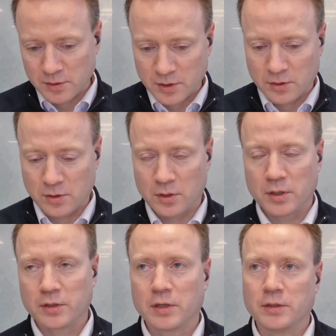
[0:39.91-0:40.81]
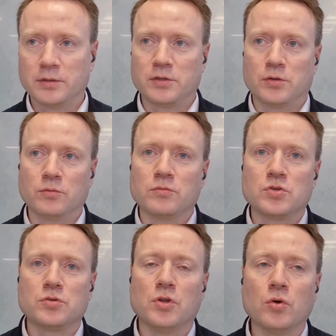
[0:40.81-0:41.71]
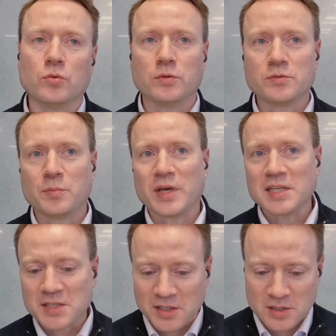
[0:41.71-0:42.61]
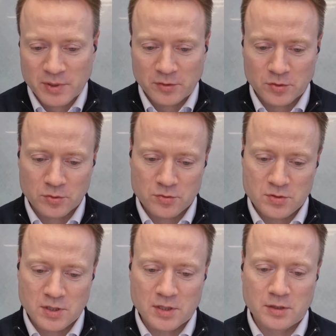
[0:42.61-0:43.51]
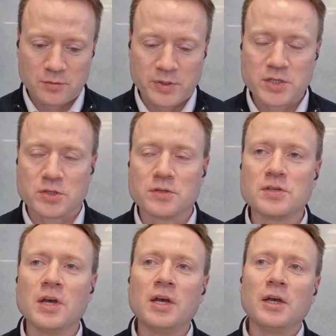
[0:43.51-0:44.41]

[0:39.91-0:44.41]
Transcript: or you know, you should know the basics about those regions.